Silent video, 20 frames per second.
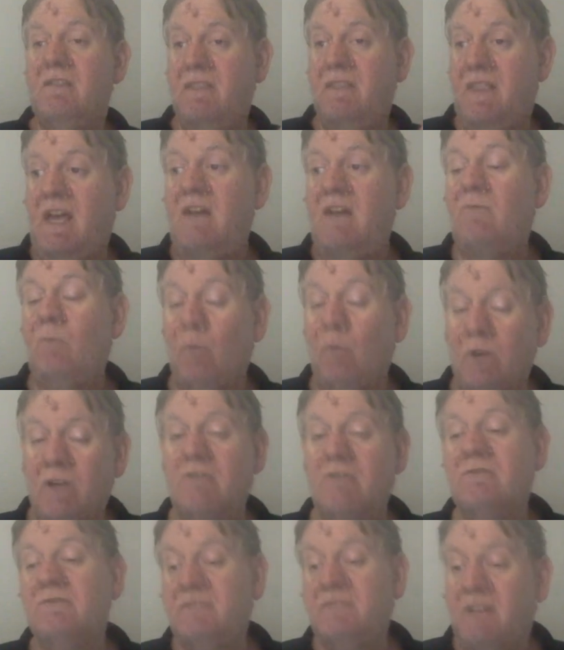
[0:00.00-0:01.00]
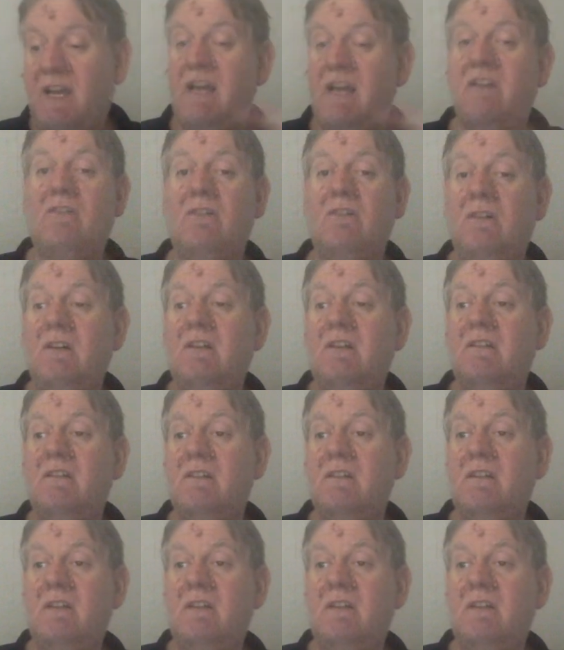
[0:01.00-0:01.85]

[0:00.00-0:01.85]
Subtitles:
that will tack on